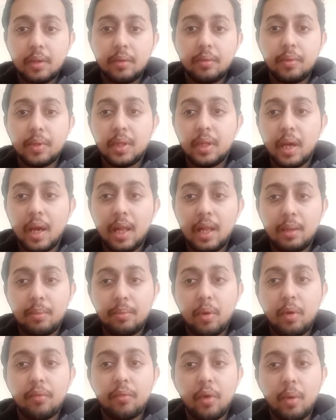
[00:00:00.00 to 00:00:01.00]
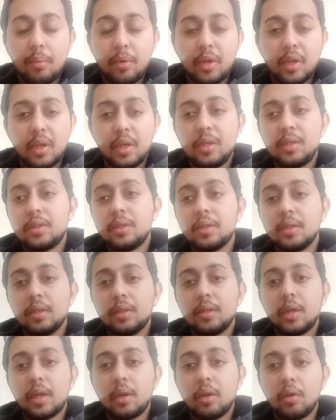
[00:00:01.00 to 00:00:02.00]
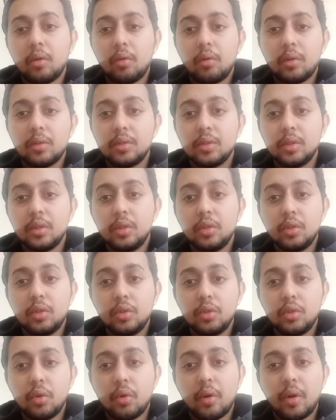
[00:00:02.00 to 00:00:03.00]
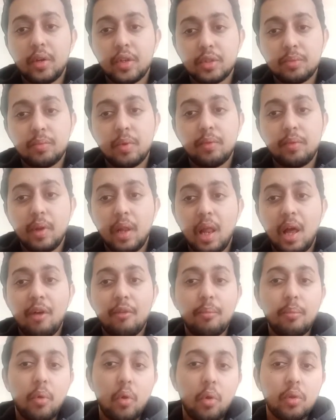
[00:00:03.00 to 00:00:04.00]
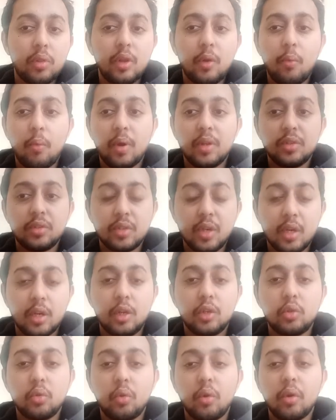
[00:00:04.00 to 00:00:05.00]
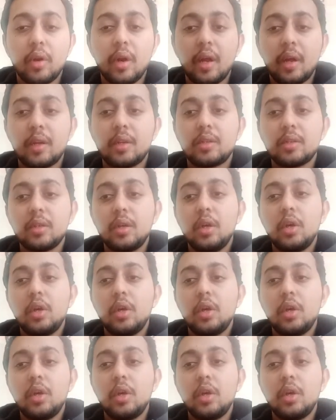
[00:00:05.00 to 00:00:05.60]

With the help of communication technology, your customer will have more than one channel to connect